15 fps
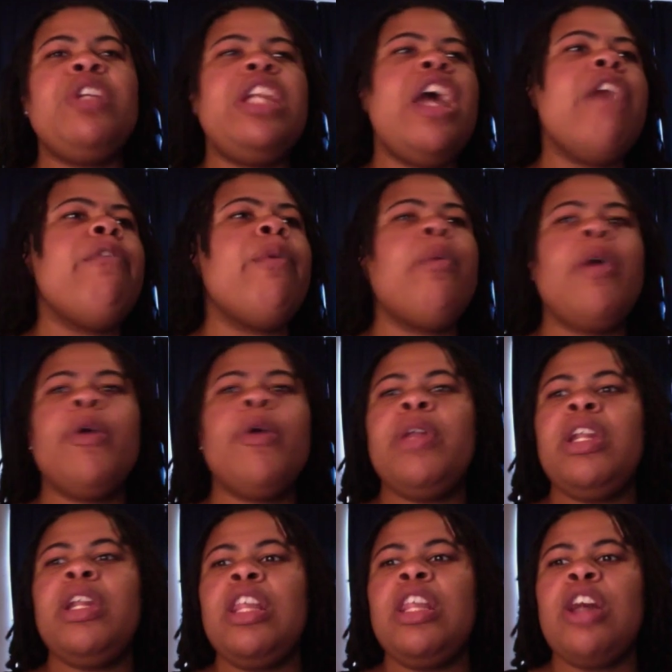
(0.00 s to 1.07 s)
never work
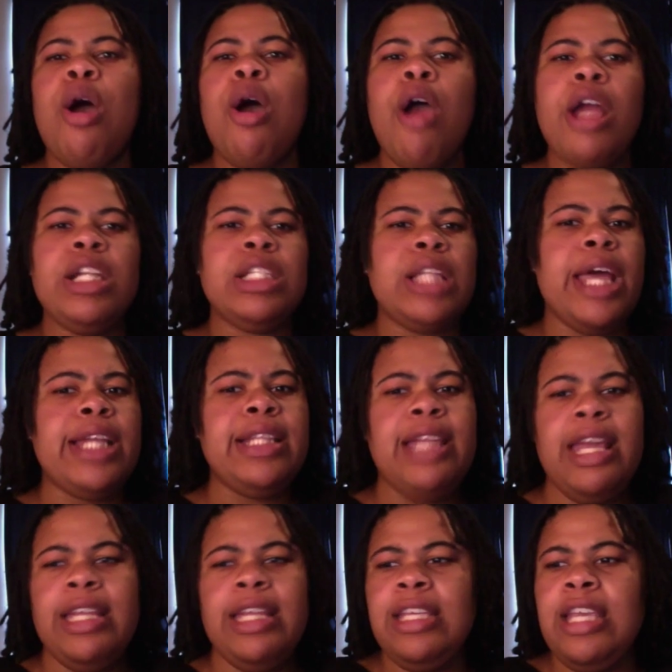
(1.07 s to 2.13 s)
with another artist like
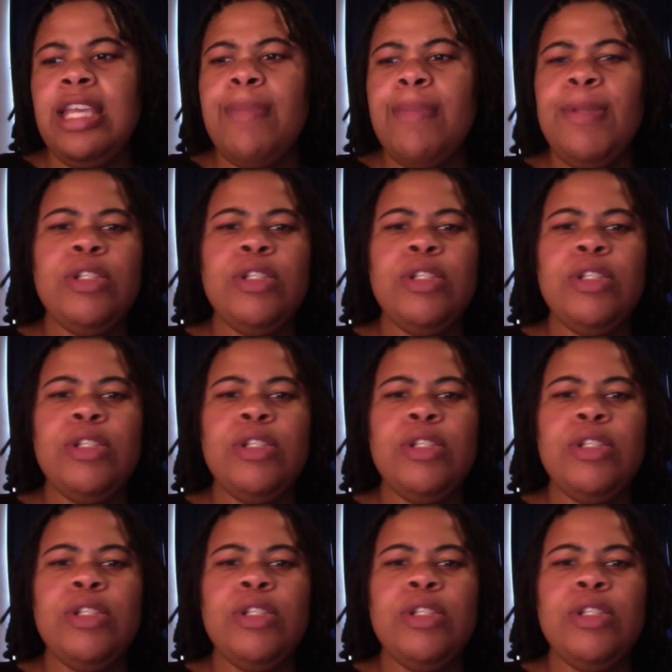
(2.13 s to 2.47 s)
that again,